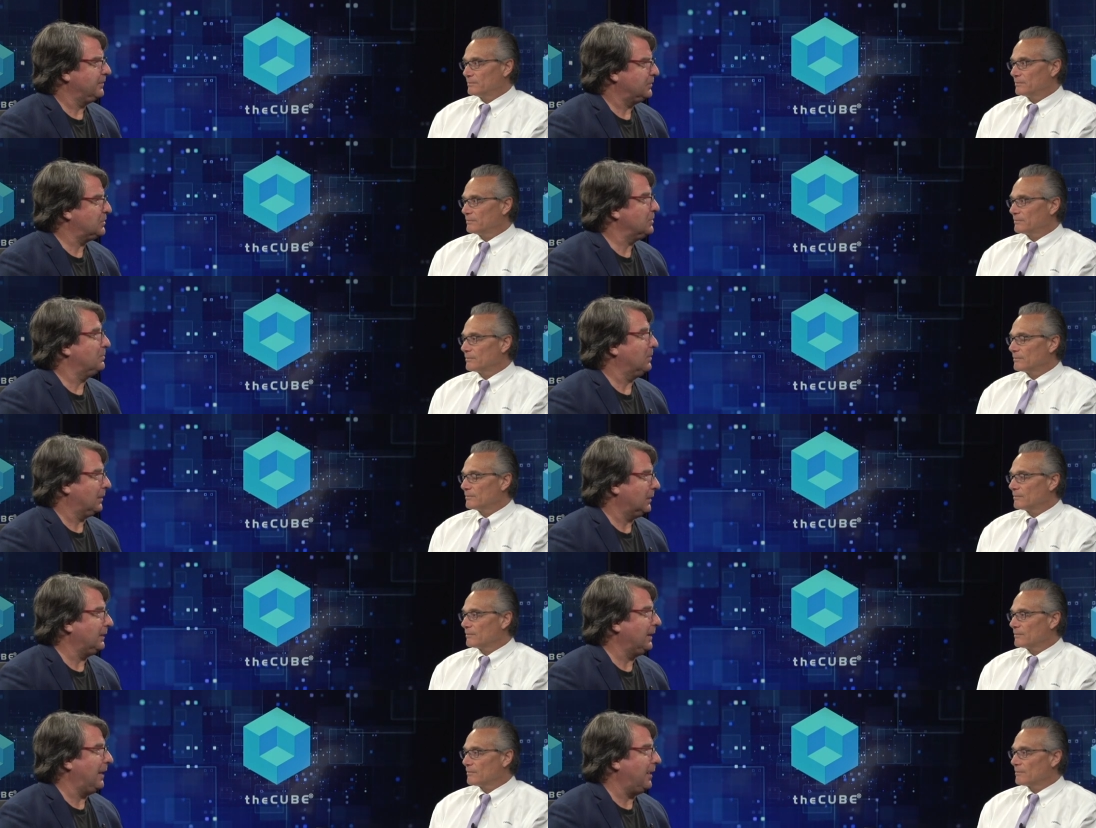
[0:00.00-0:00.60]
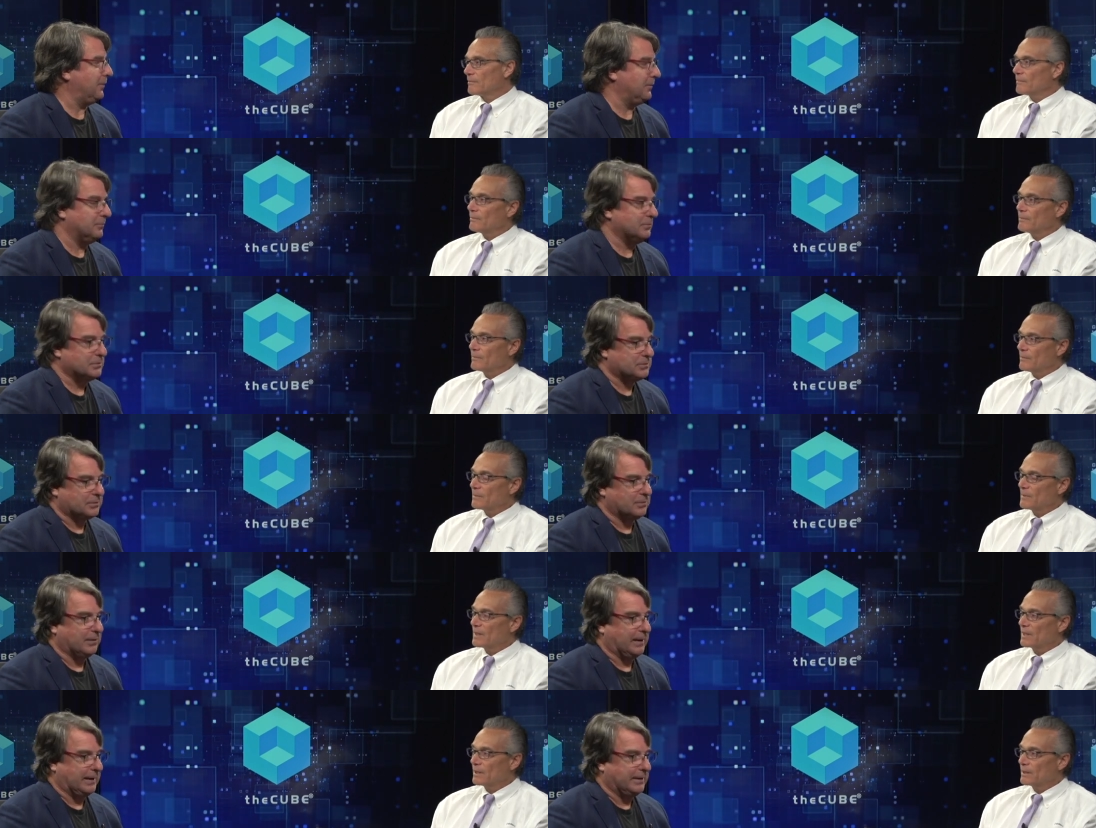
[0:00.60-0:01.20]
Speaker 1: the Super Cloud was
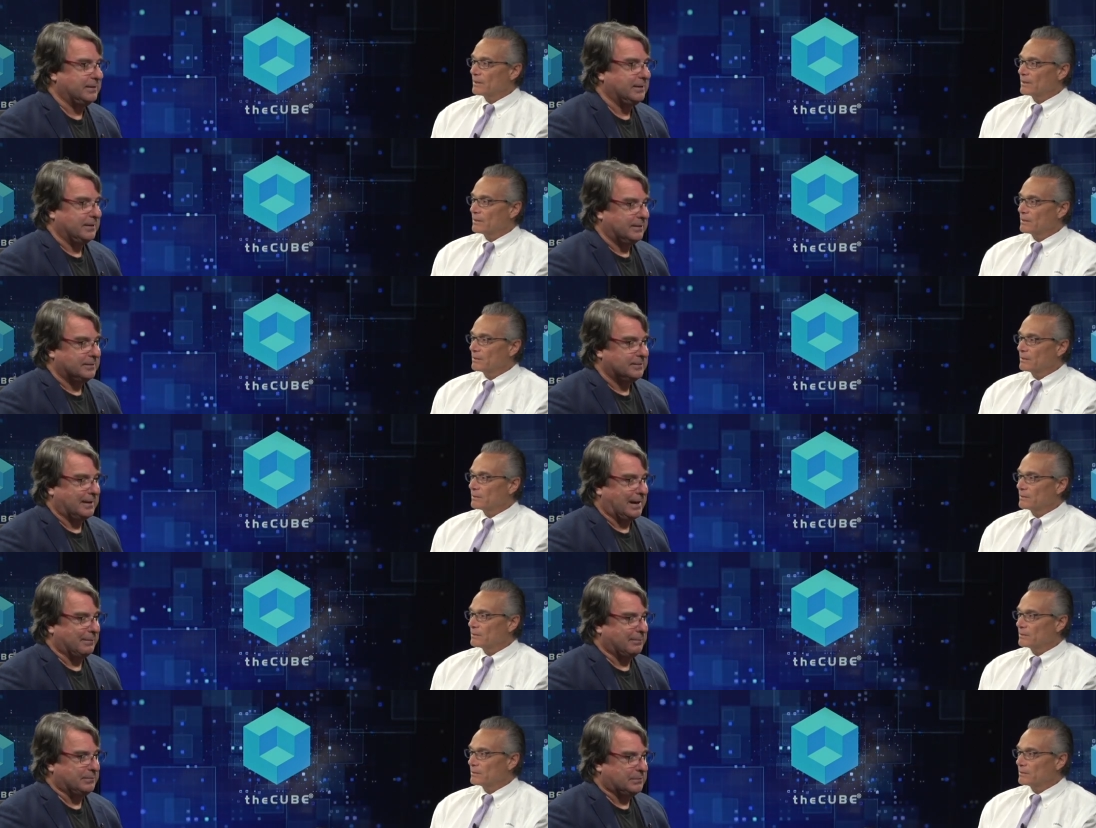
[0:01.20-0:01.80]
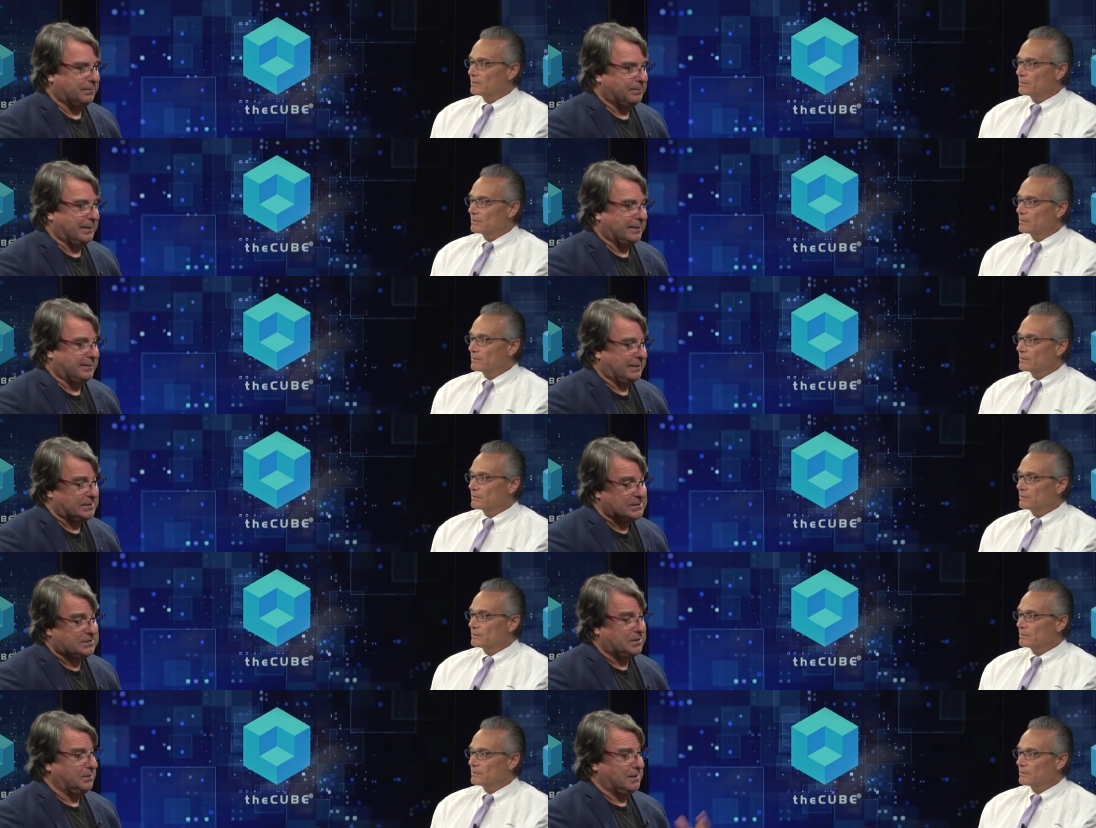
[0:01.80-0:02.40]
great to have him debate that. He
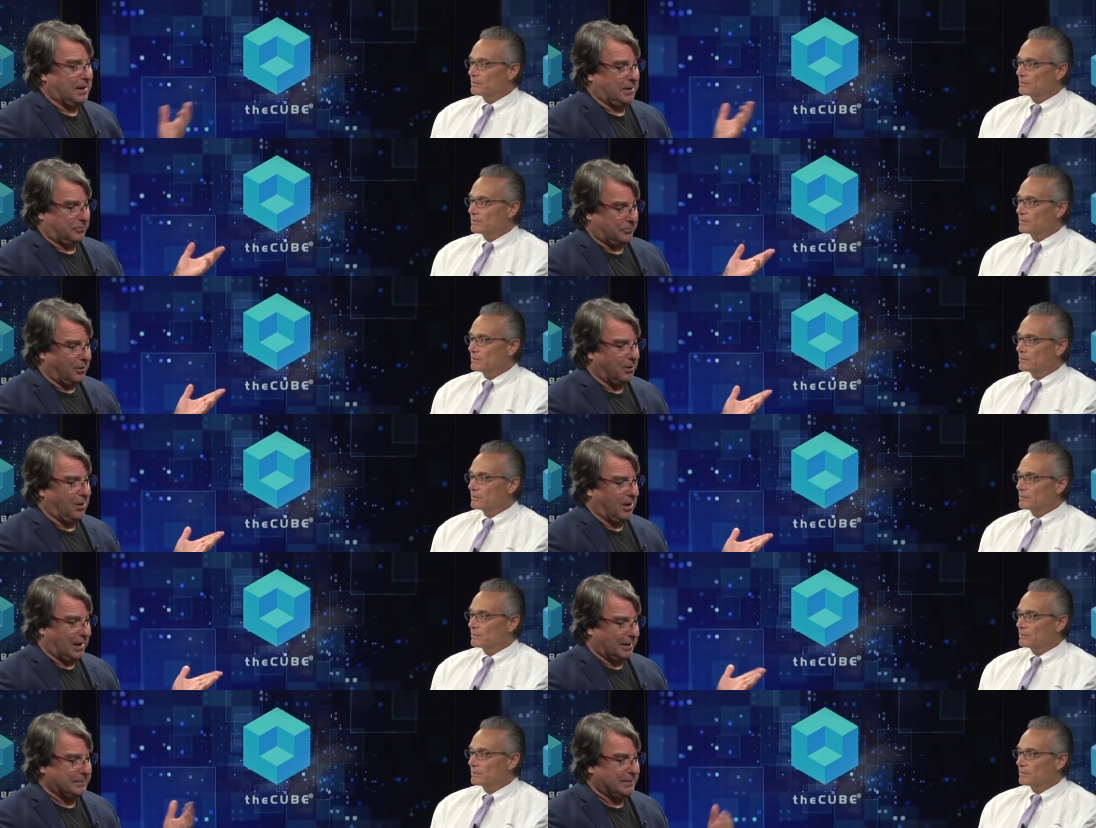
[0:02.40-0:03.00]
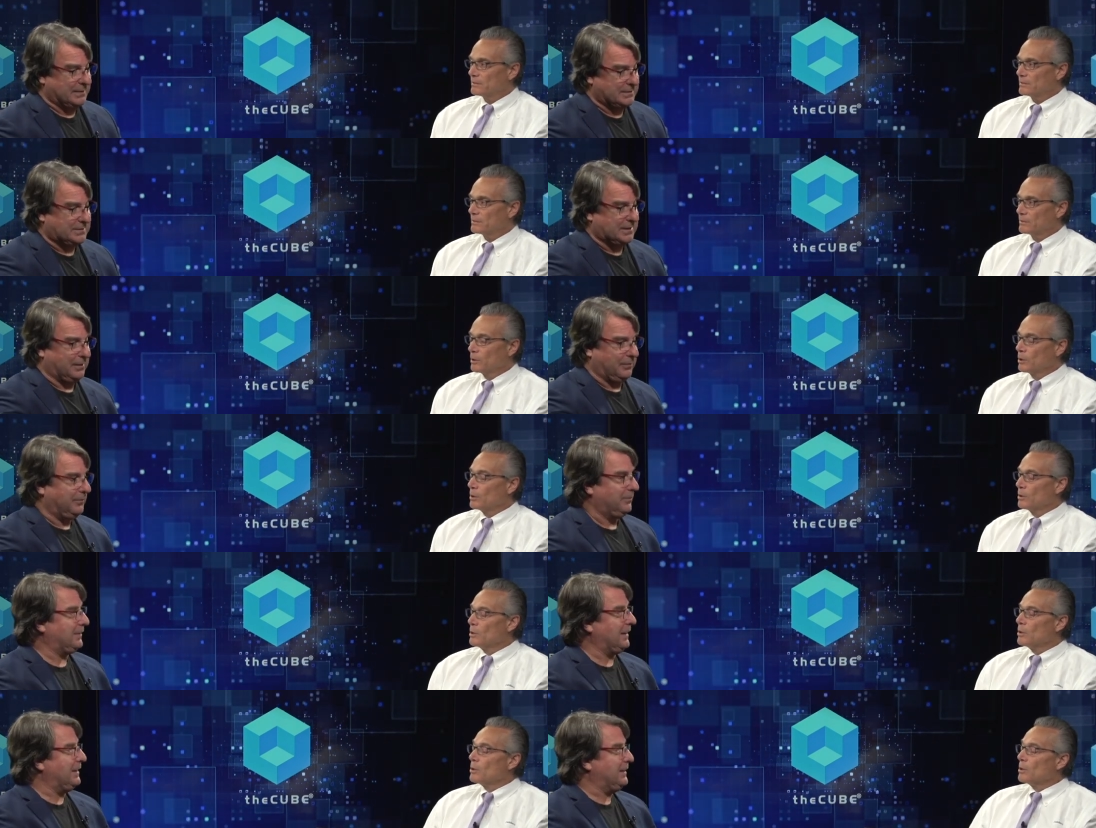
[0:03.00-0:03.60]
still got it wrong. I mean, he still
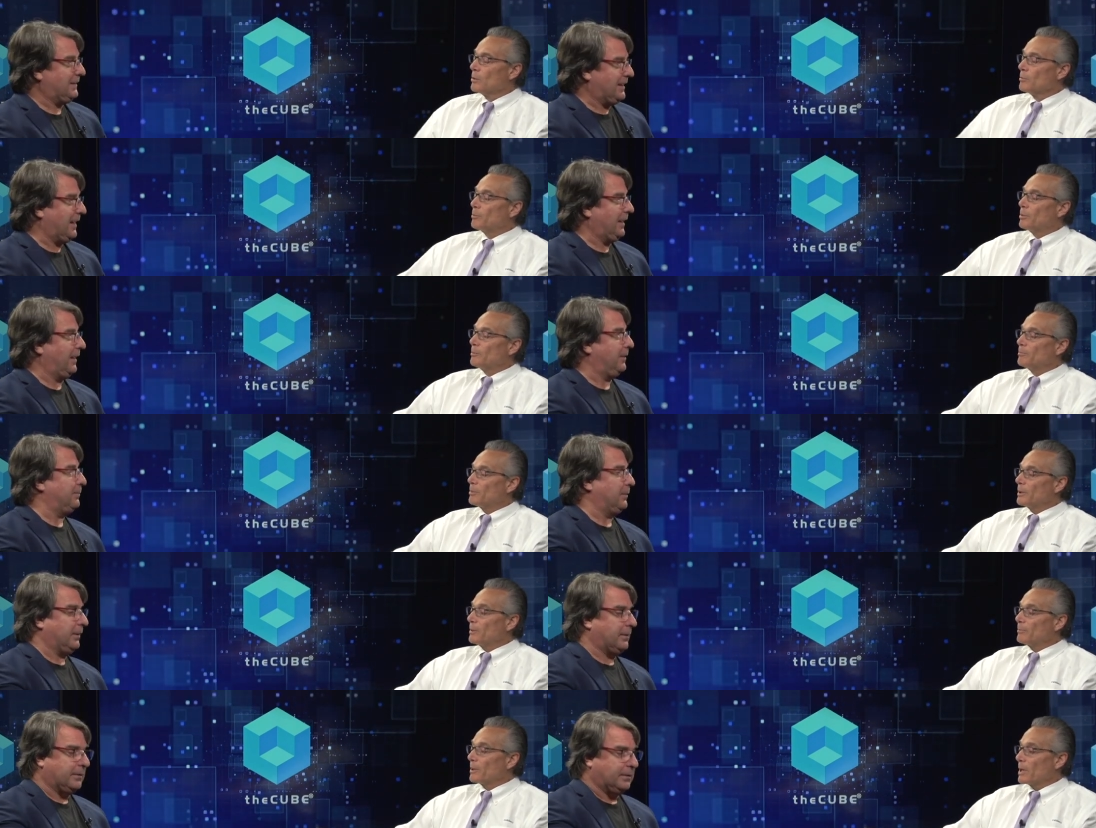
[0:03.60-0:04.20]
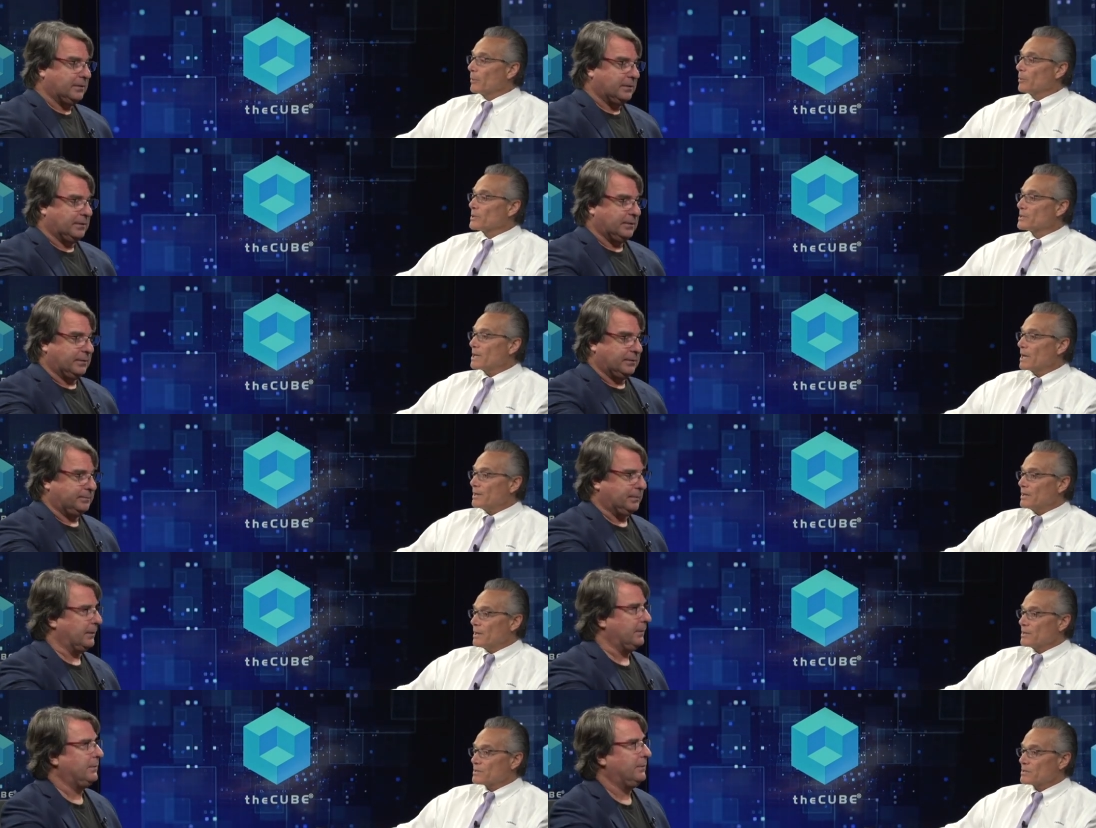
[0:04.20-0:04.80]
didn't get it. But but, but I will say
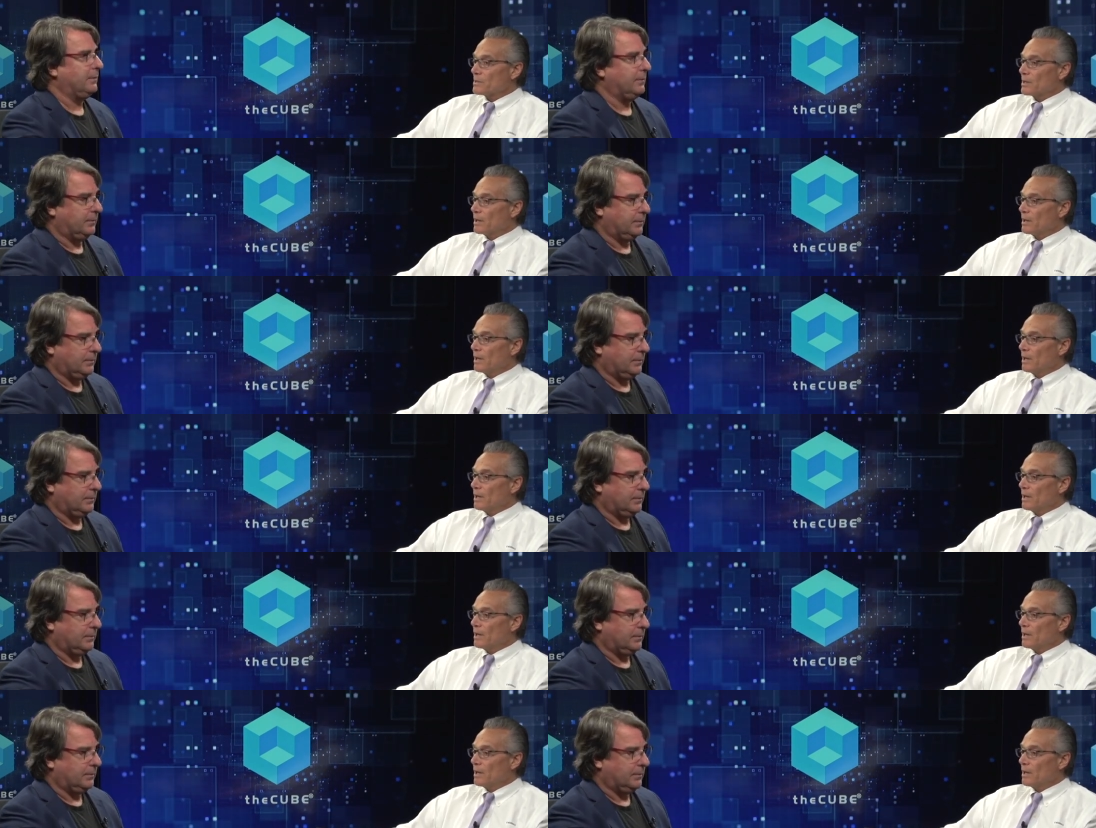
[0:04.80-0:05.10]
this.